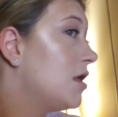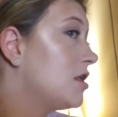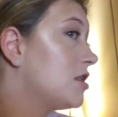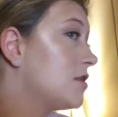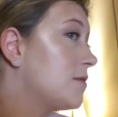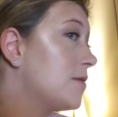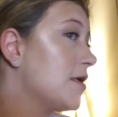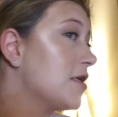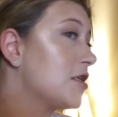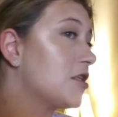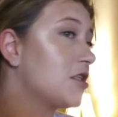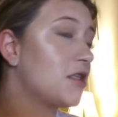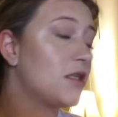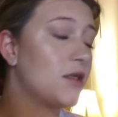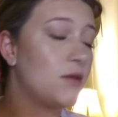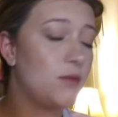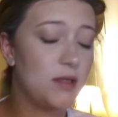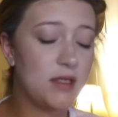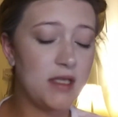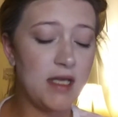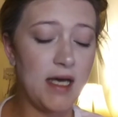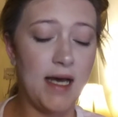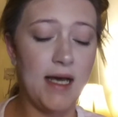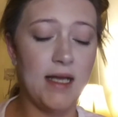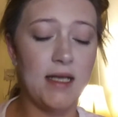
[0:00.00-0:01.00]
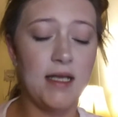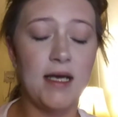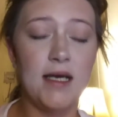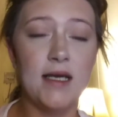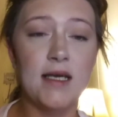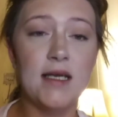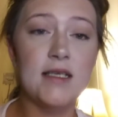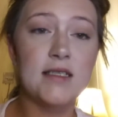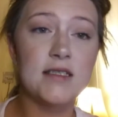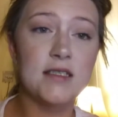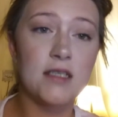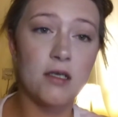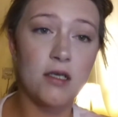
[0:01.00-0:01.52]
Especially with the
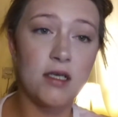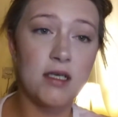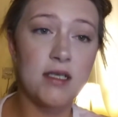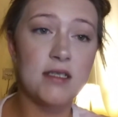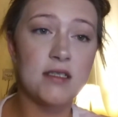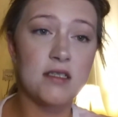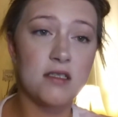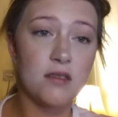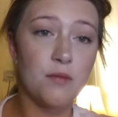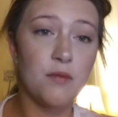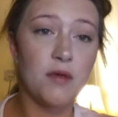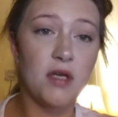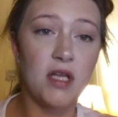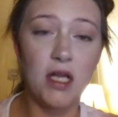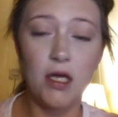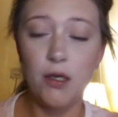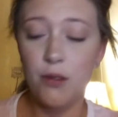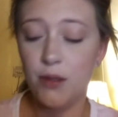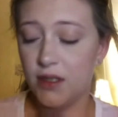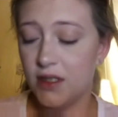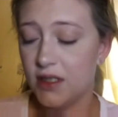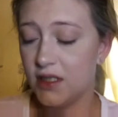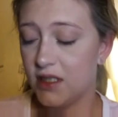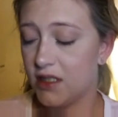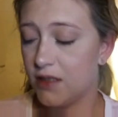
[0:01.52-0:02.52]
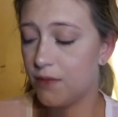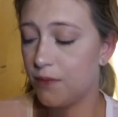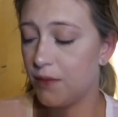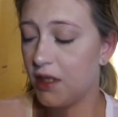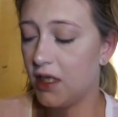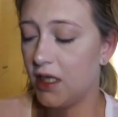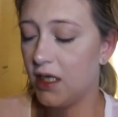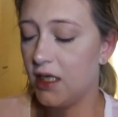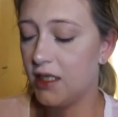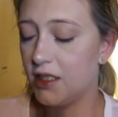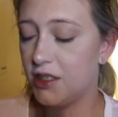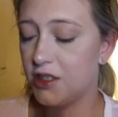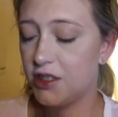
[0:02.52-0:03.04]
highlight, because there is some glow in this
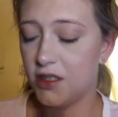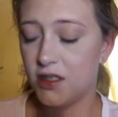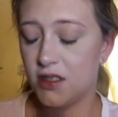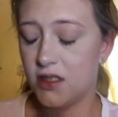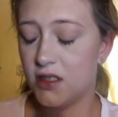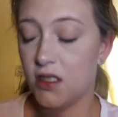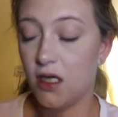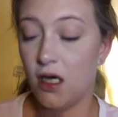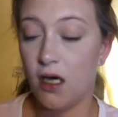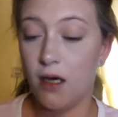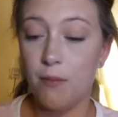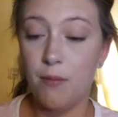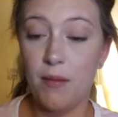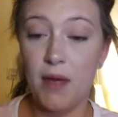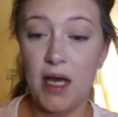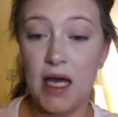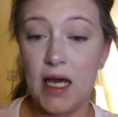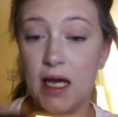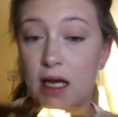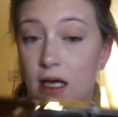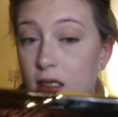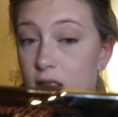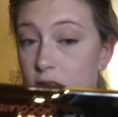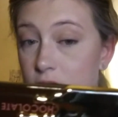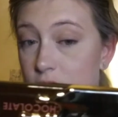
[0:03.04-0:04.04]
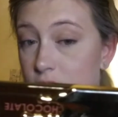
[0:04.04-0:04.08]
blush. It's not matte.